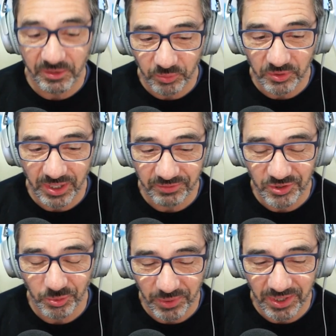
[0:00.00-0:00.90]
everyone
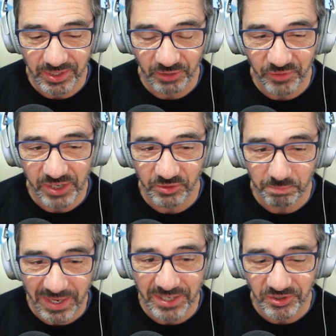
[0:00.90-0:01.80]
has to wear their
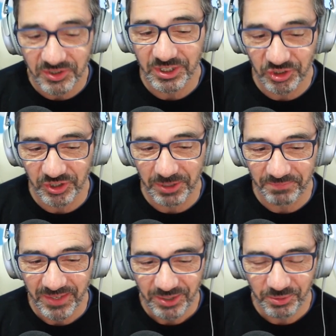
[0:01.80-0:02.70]
favourite band T-shirt,
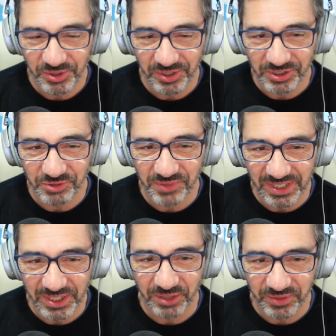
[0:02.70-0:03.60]
which I think is a
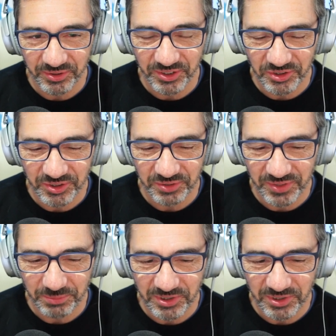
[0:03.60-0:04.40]
really lovely thing to do for him.